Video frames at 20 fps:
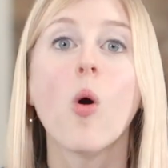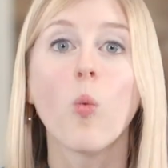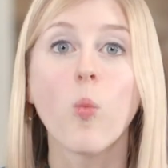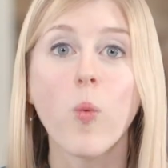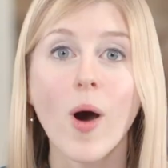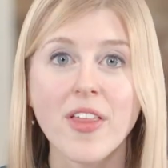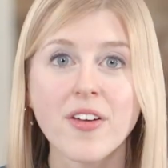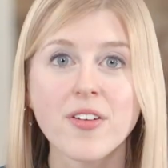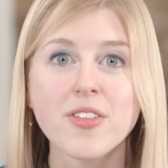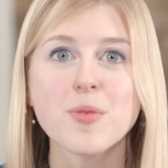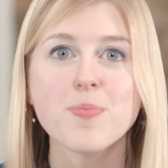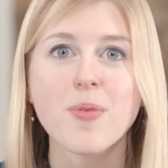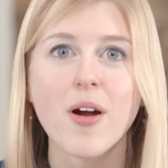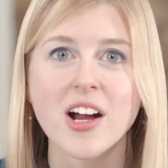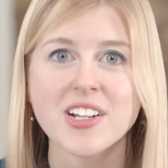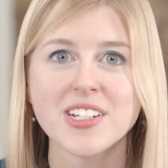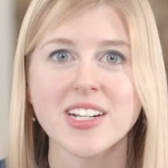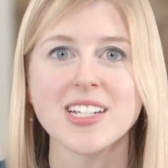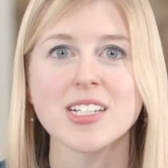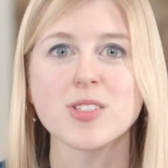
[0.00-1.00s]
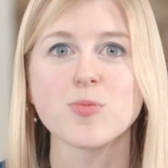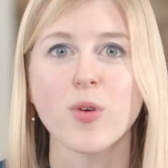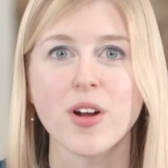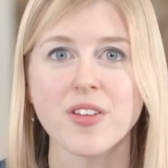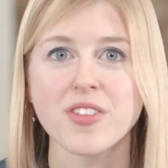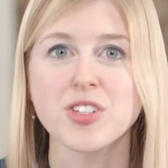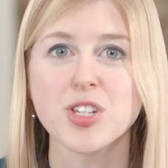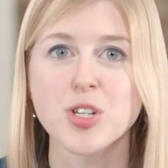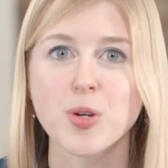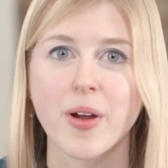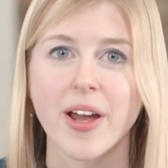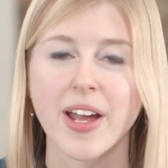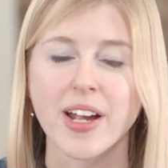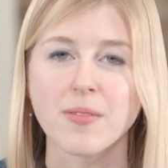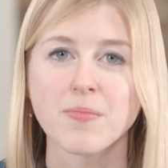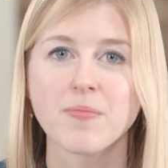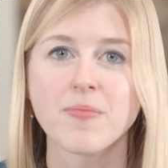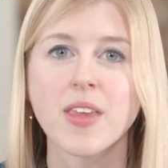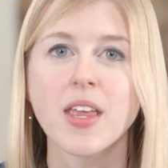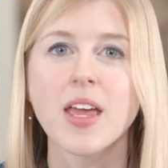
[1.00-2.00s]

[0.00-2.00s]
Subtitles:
whether the project is worth doing.